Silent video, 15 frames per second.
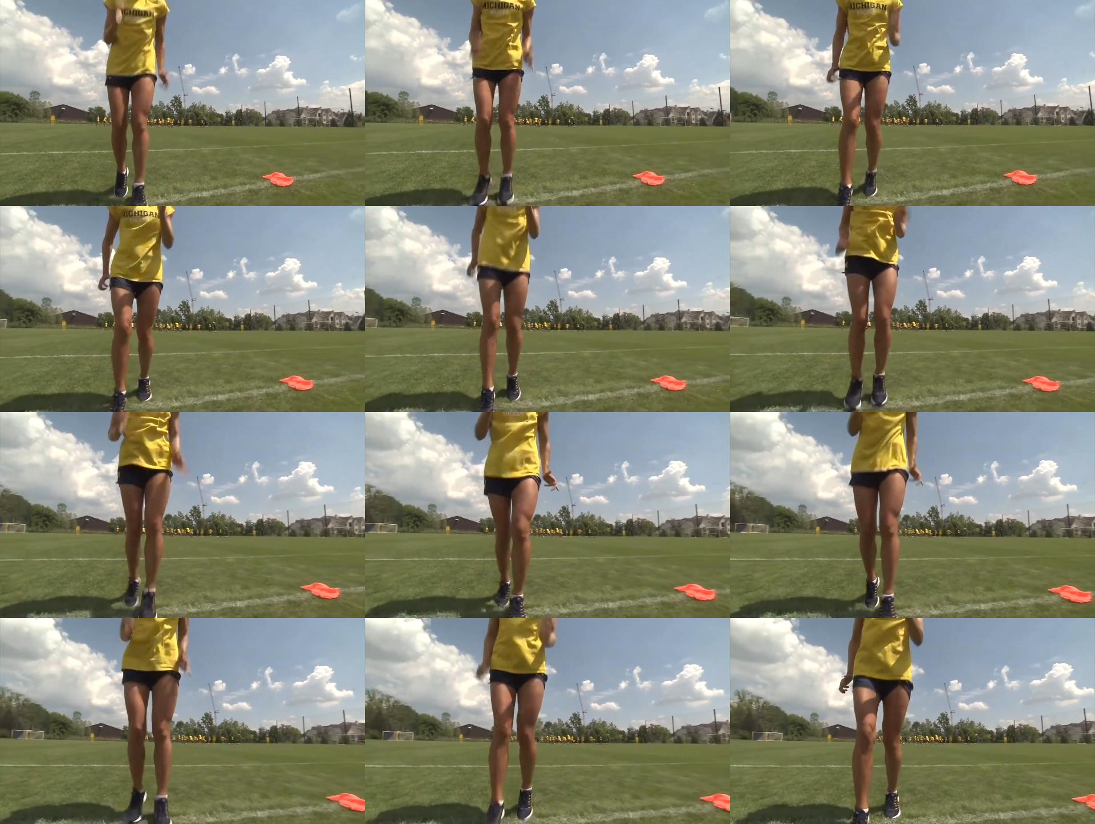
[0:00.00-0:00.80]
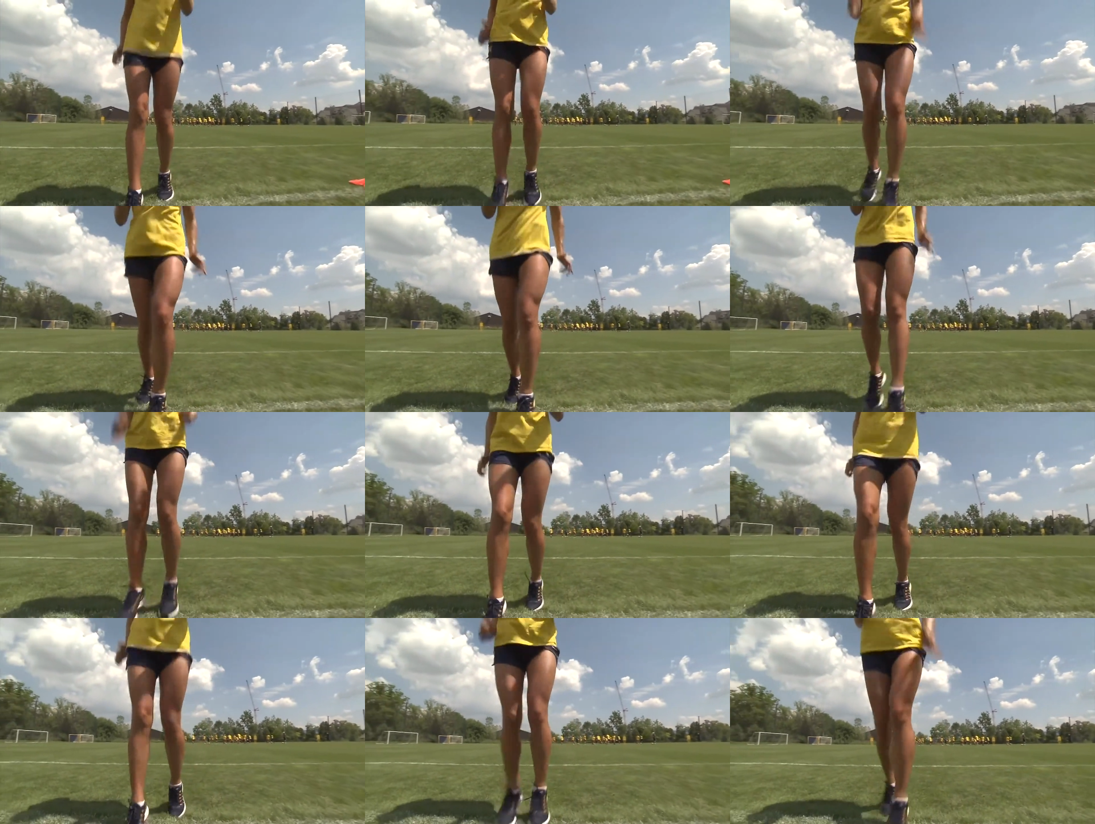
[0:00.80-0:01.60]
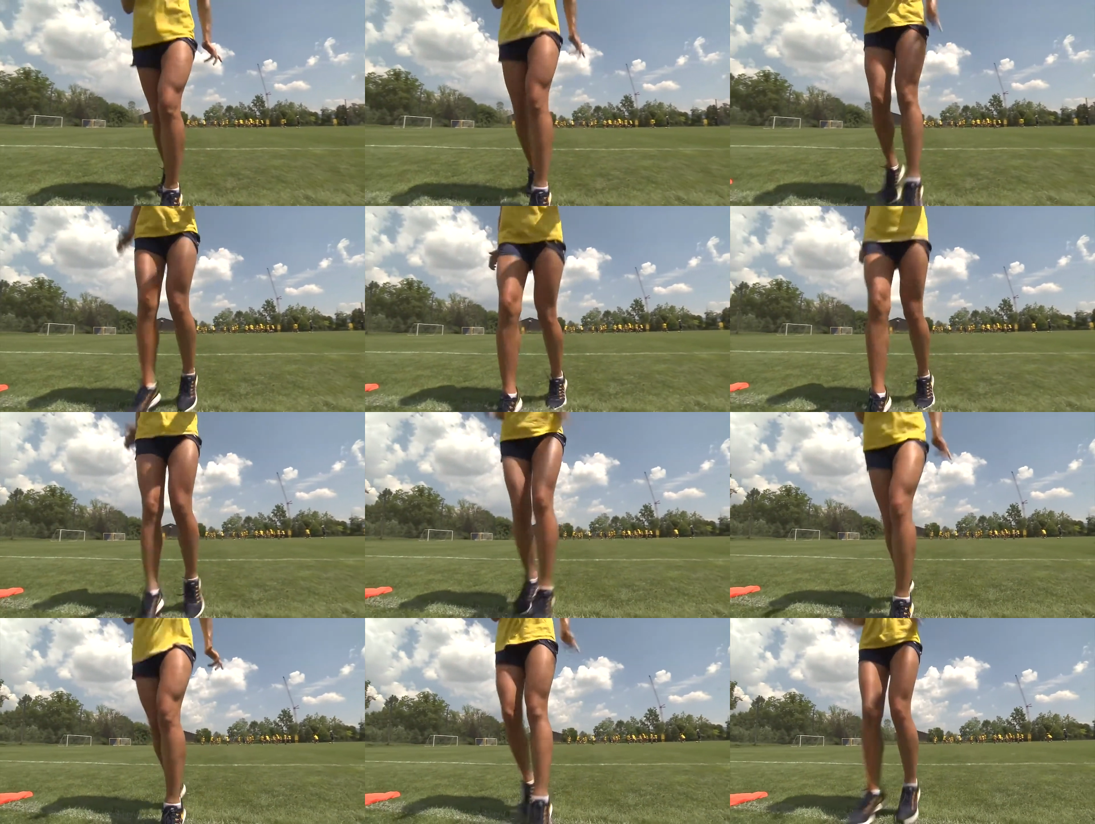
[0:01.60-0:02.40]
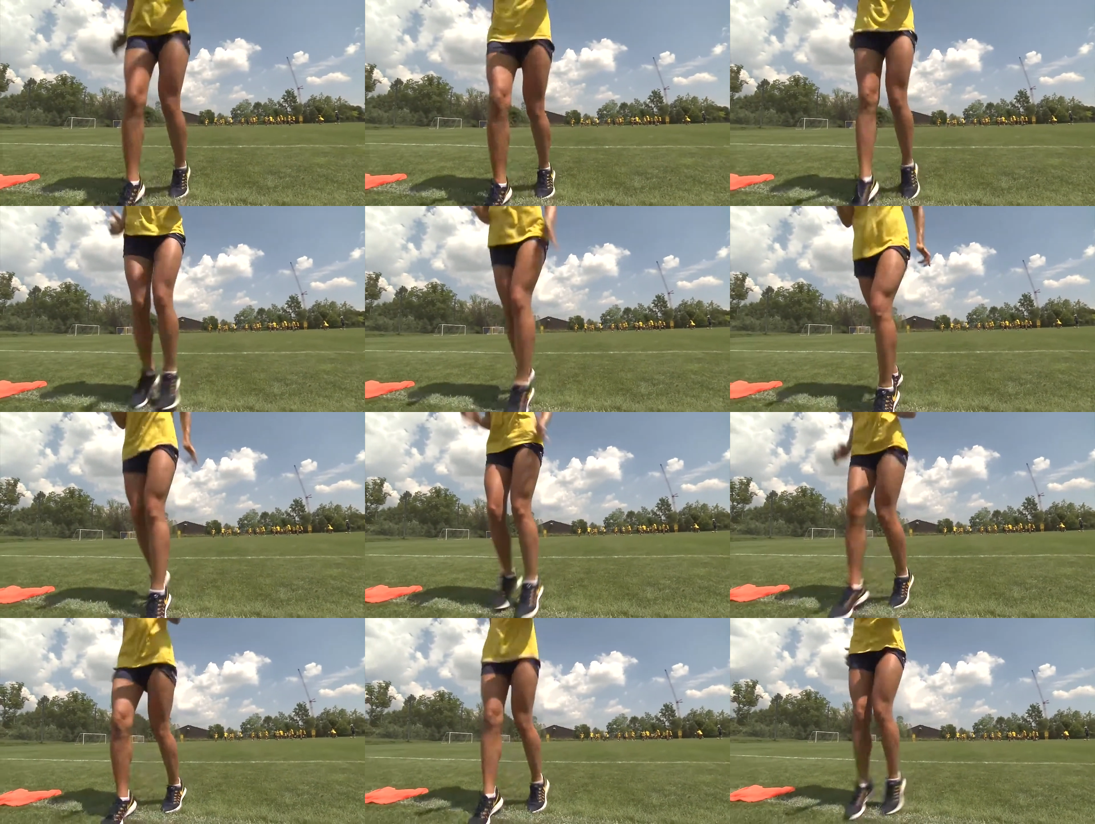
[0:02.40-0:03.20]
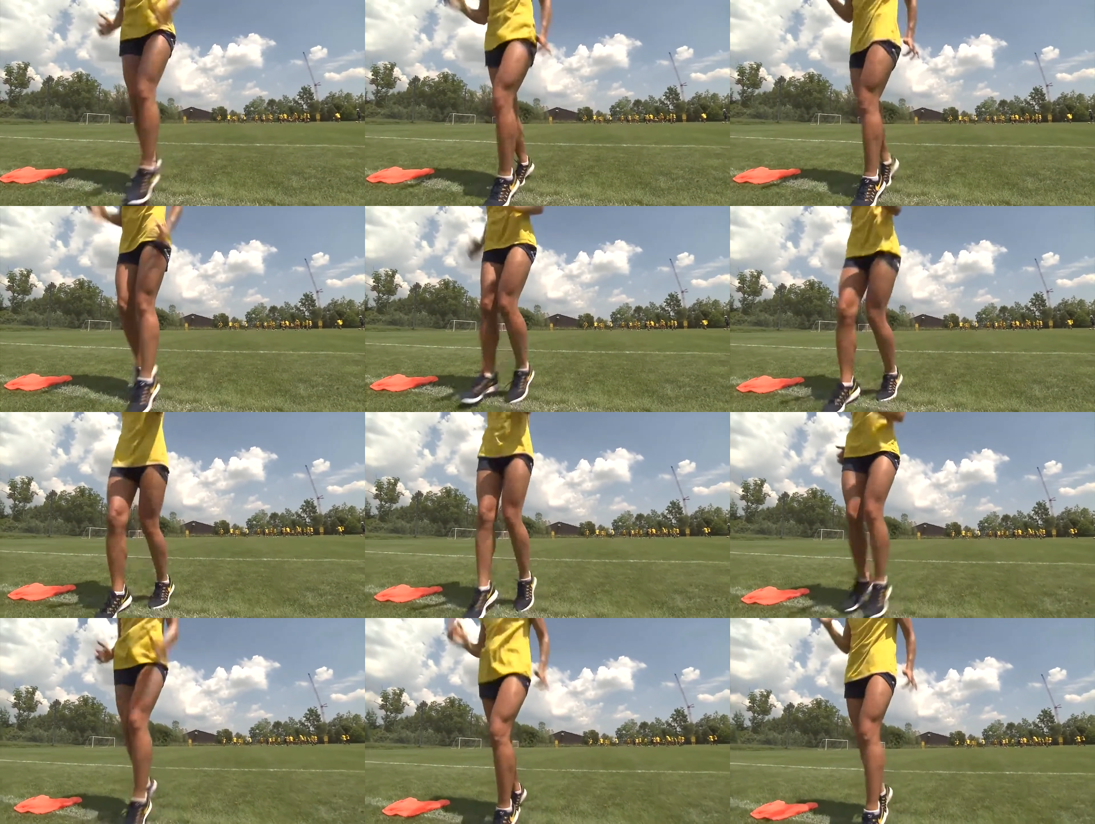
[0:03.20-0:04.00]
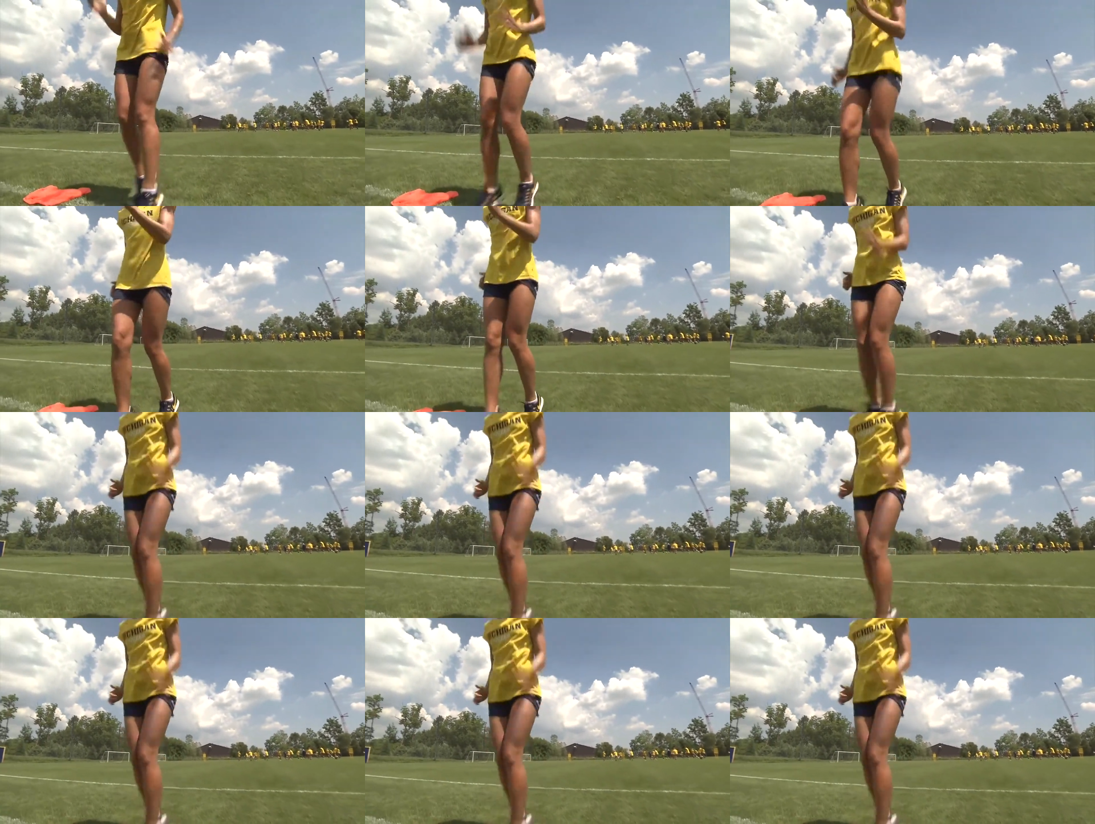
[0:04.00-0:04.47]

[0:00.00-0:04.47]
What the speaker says: No face is visible, so there are no lips to read.